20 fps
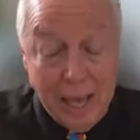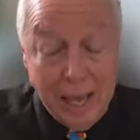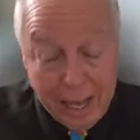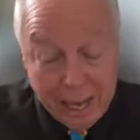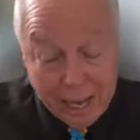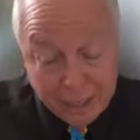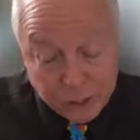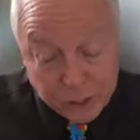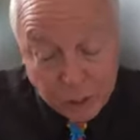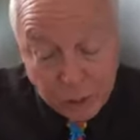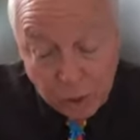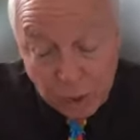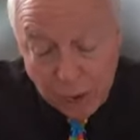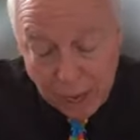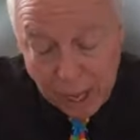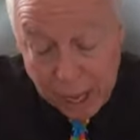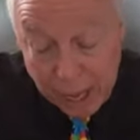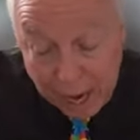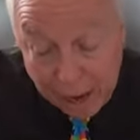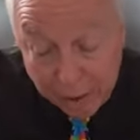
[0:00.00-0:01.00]
And so
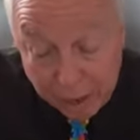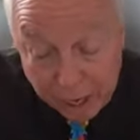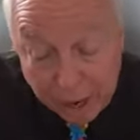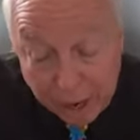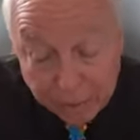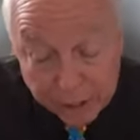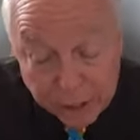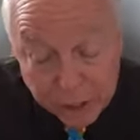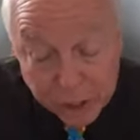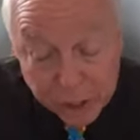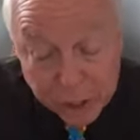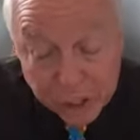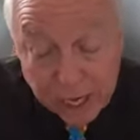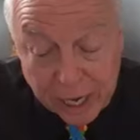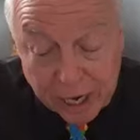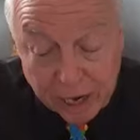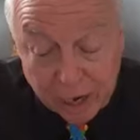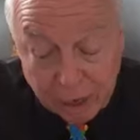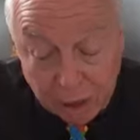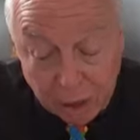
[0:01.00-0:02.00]
I would just say
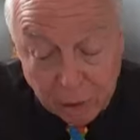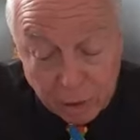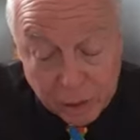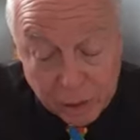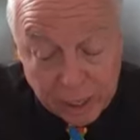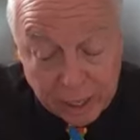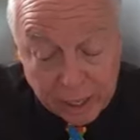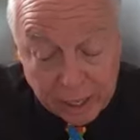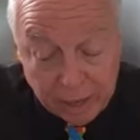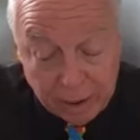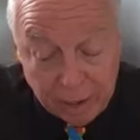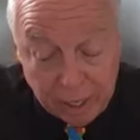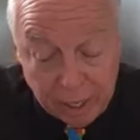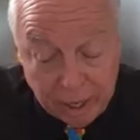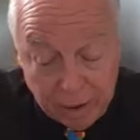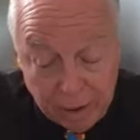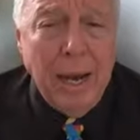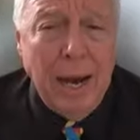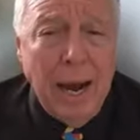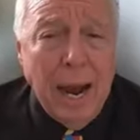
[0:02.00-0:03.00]
in closing that
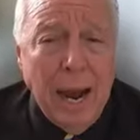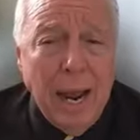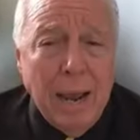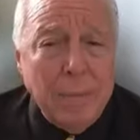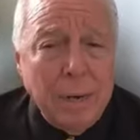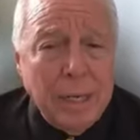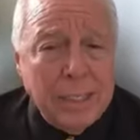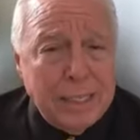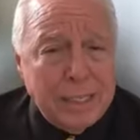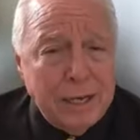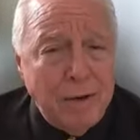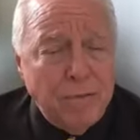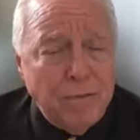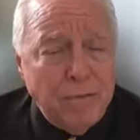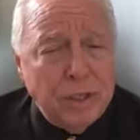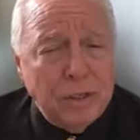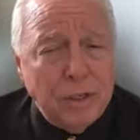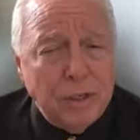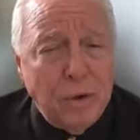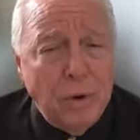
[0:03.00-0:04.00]
I myself
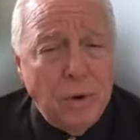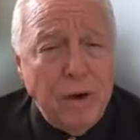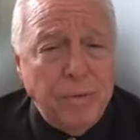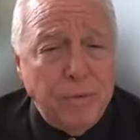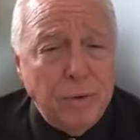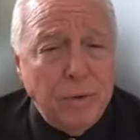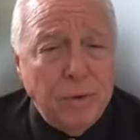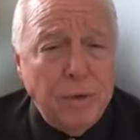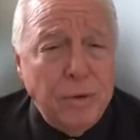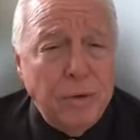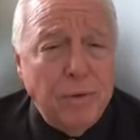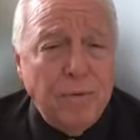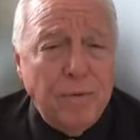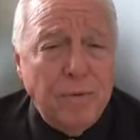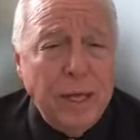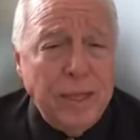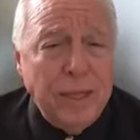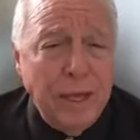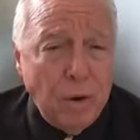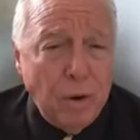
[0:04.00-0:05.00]
was grateful to have
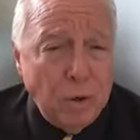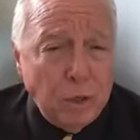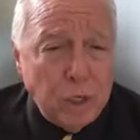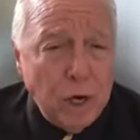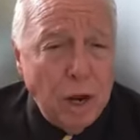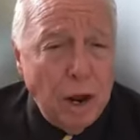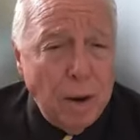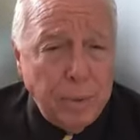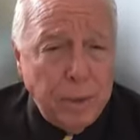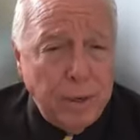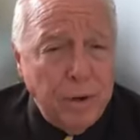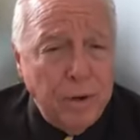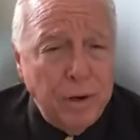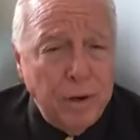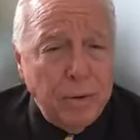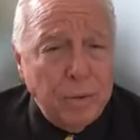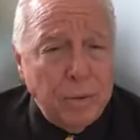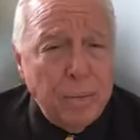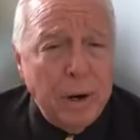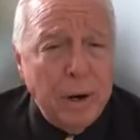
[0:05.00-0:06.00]
had the coaching
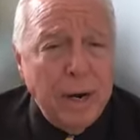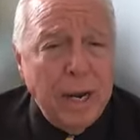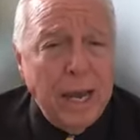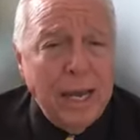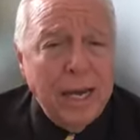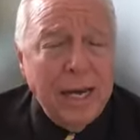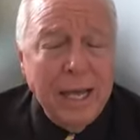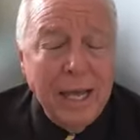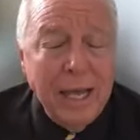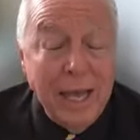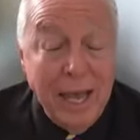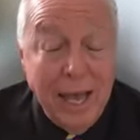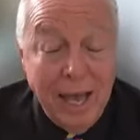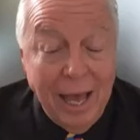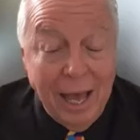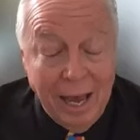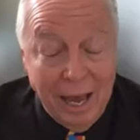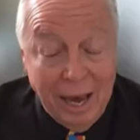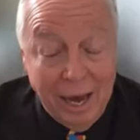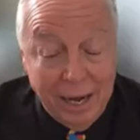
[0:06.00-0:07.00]
opportunity with Marianne,
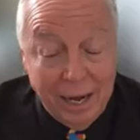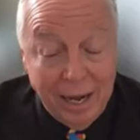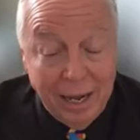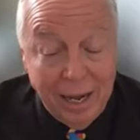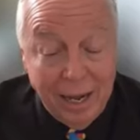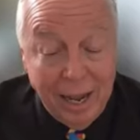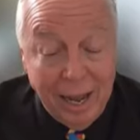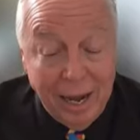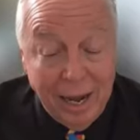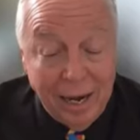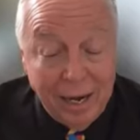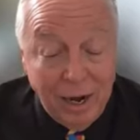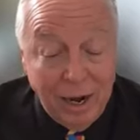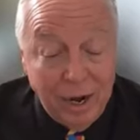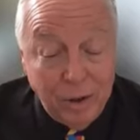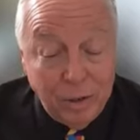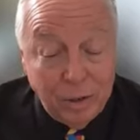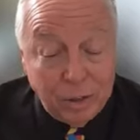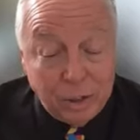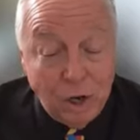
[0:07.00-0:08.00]
and
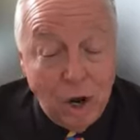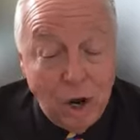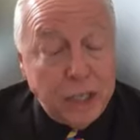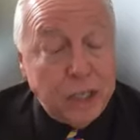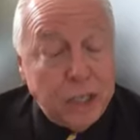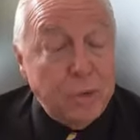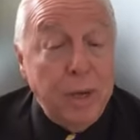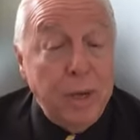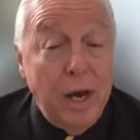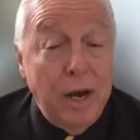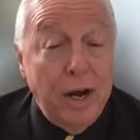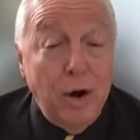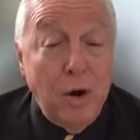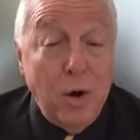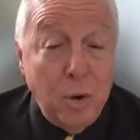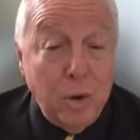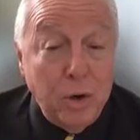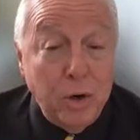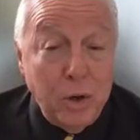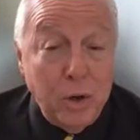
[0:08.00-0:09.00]
who's launched me on a
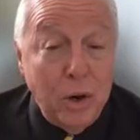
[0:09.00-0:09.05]
whole new